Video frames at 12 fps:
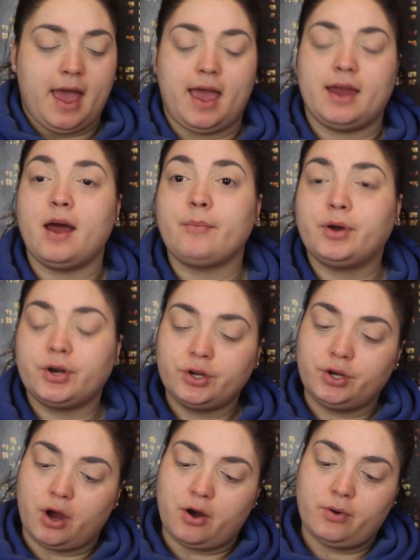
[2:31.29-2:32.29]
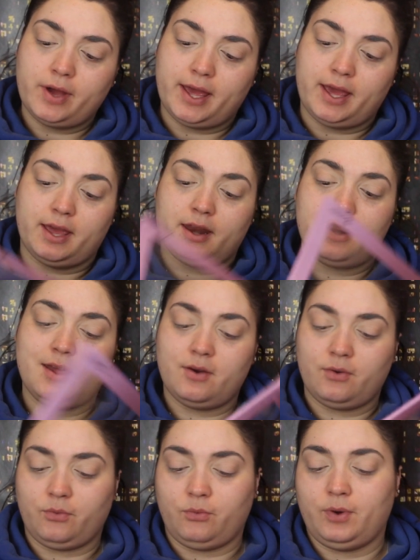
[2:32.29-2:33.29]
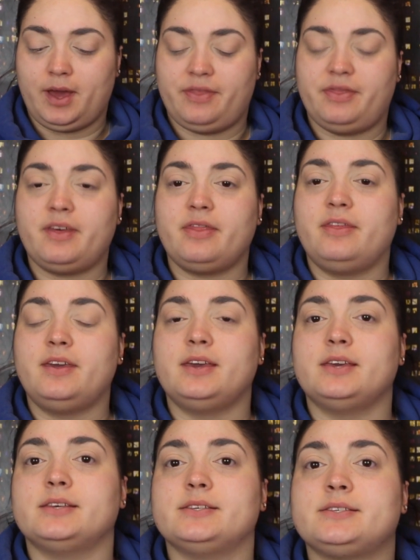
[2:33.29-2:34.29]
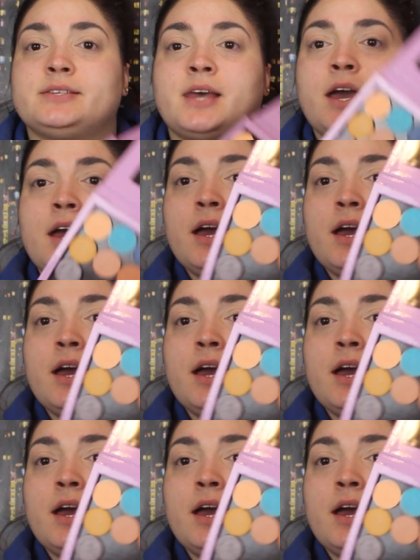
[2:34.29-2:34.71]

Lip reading: And I'm going to go in with these